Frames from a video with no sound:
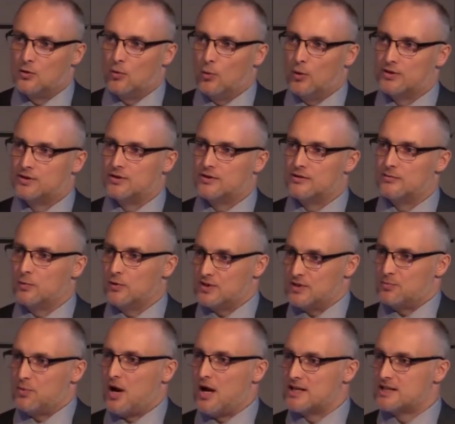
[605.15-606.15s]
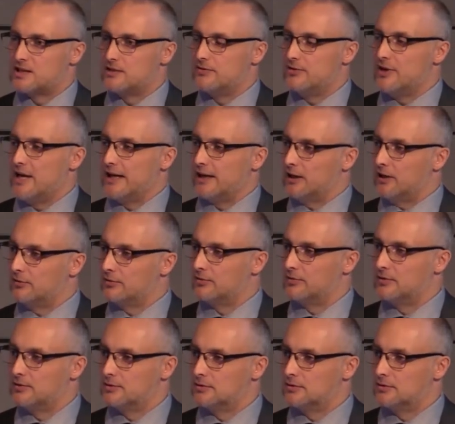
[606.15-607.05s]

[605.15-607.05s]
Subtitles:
Was it positive or negative?